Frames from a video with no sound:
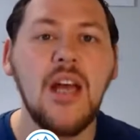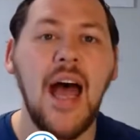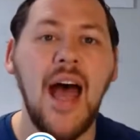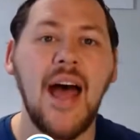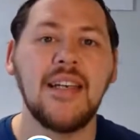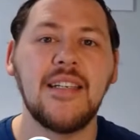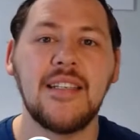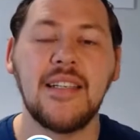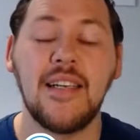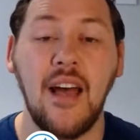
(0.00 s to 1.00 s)
And
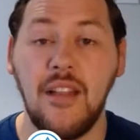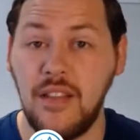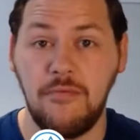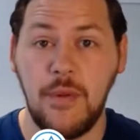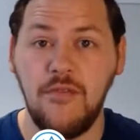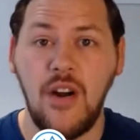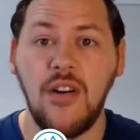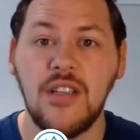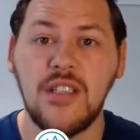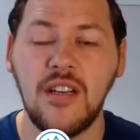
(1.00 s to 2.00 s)
there have been
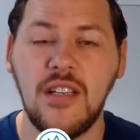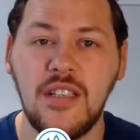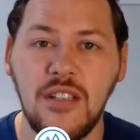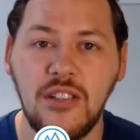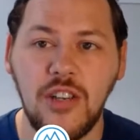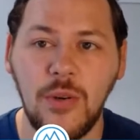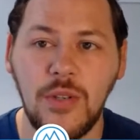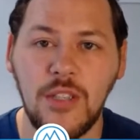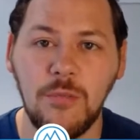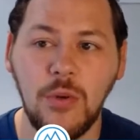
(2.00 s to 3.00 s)
various studies that show and
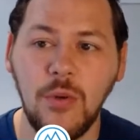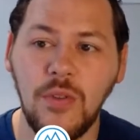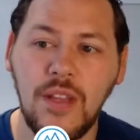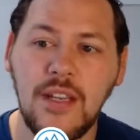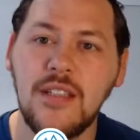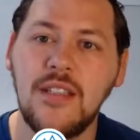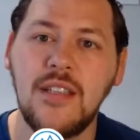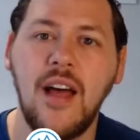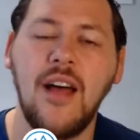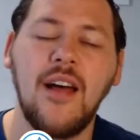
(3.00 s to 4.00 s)
support this
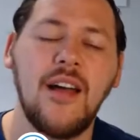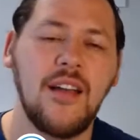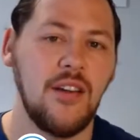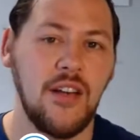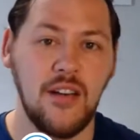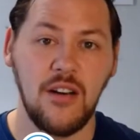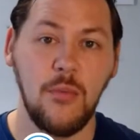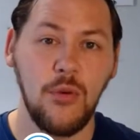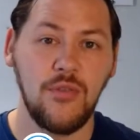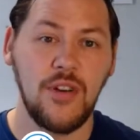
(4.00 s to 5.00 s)
in a
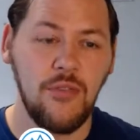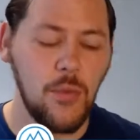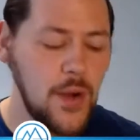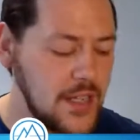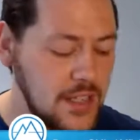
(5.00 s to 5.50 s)
number of different ways.